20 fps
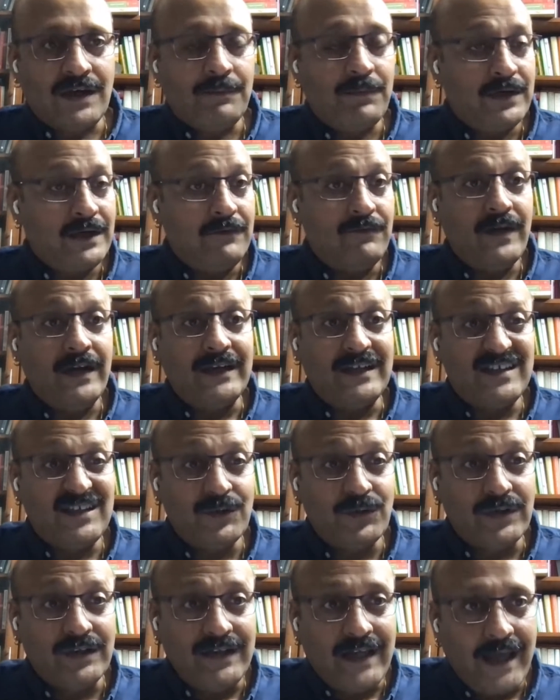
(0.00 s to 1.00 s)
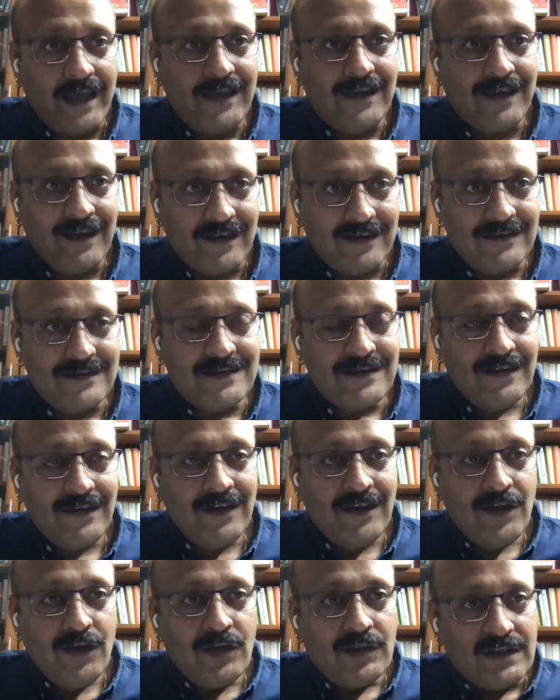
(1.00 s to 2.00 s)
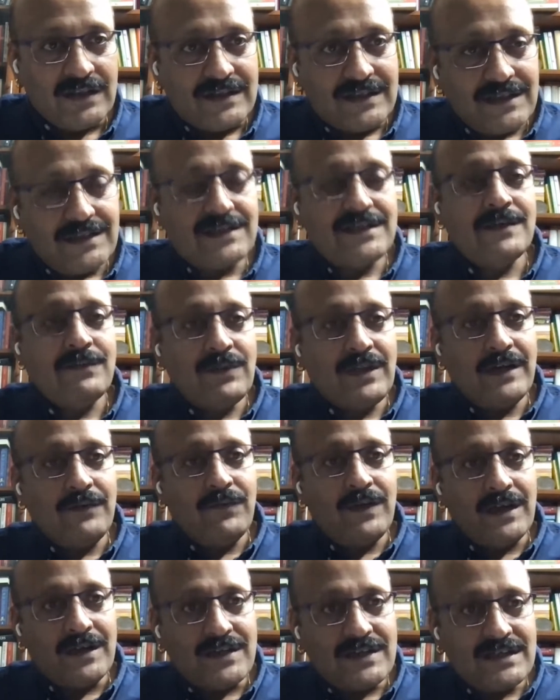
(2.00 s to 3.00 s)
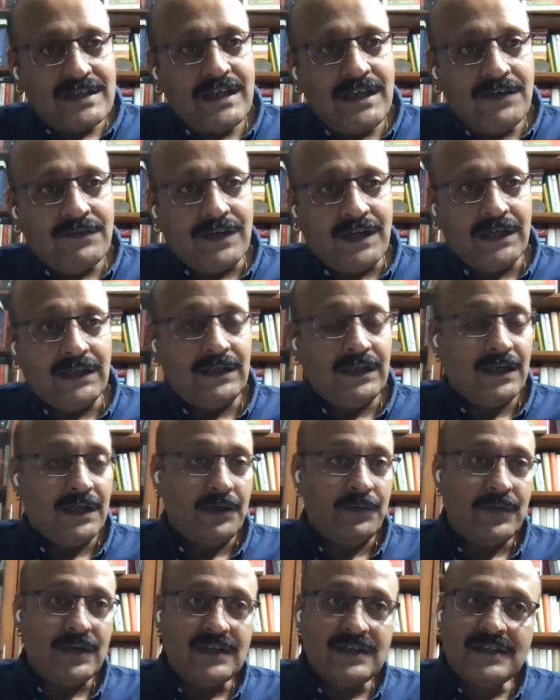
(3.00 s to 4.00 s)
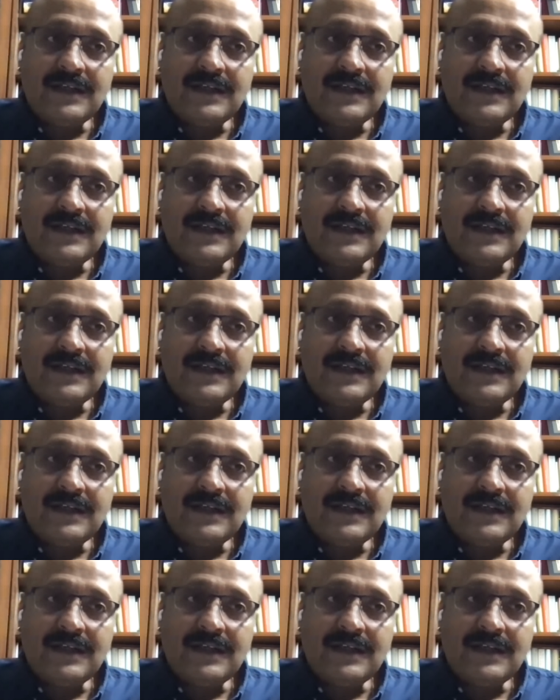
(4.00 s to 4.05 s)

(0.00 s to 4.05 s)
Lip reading: happen. In fact, it took decades. The system that we are seeing right now is